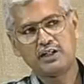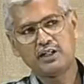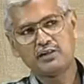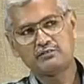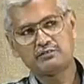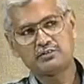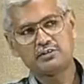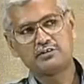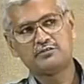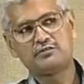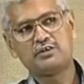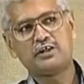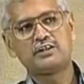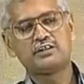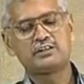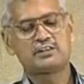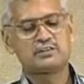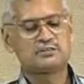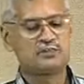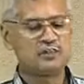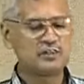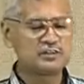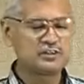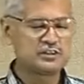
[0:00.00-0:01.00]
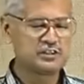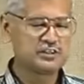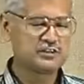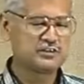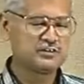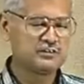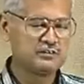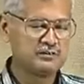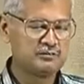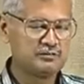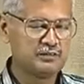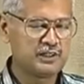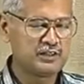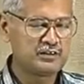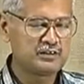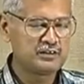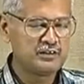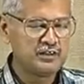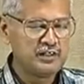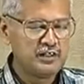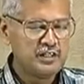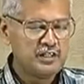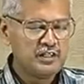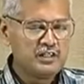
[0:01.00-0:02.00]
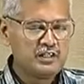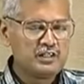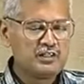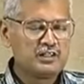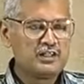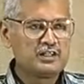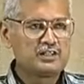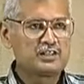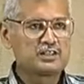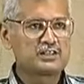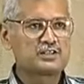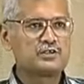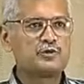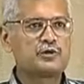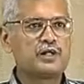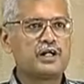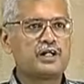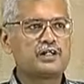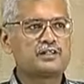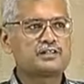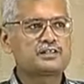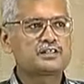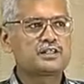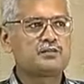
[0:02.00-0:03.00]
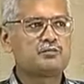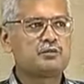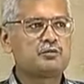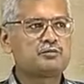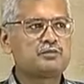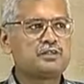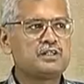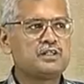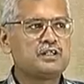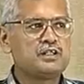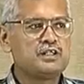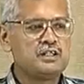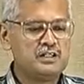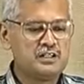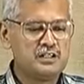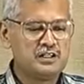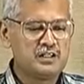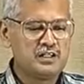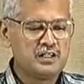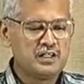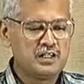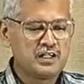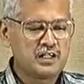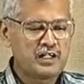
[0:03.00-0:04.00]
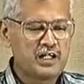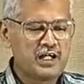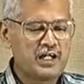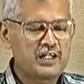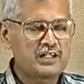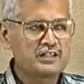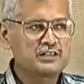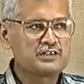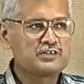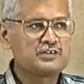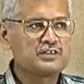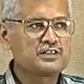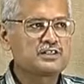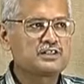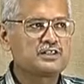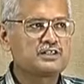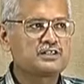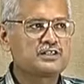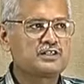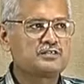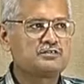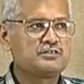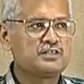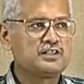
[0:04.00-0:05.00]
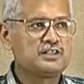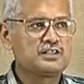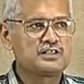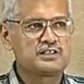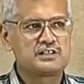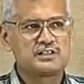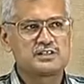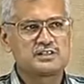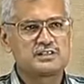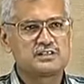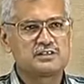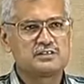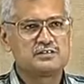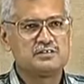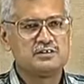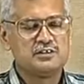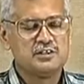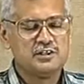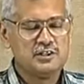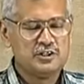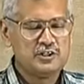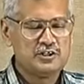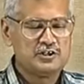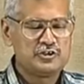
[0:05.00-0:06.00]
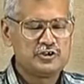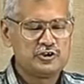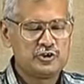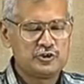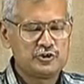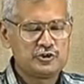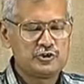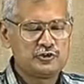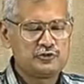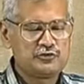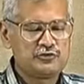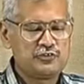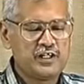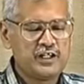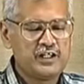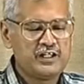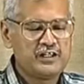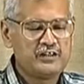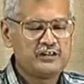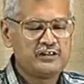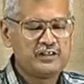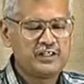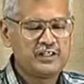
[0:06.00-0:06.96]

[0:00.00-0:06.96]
have to define this function, but let us look at some of the characteristics of this. Don't you find